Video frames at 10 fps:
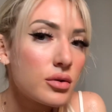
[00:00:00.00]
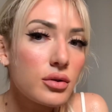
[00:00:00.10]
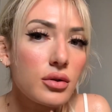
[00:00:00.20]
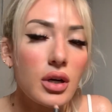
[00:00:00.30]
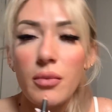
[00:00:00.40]

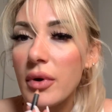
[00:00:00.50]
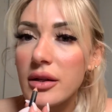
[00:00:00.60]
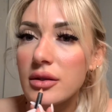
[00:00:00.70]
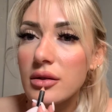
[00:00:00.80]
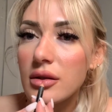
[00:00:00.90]
kind of
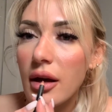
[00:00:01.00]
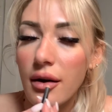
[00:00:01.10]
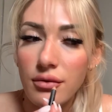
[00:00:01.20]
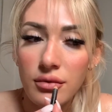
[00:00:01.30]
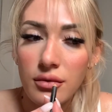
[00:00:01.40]
pencil
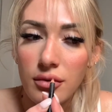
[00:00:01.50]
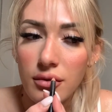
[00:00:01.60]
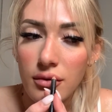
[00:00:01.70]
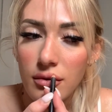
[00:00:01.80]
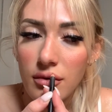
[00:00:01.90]
down
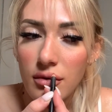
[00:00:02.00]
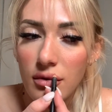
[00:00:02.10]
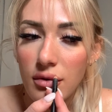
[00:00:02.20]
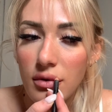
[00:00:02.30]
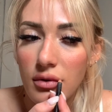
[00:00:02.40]

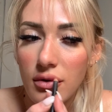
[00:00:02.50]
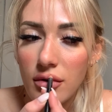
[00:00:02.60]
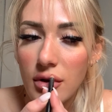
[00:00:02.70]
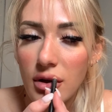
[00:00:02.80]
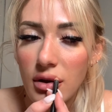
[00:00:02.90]
the
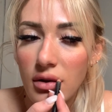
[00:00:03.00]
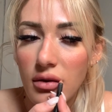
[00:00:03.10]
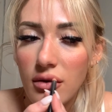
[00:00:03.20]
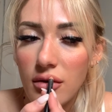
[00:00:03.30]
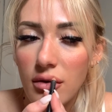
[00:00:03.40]

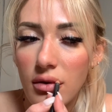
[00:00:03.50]
sides.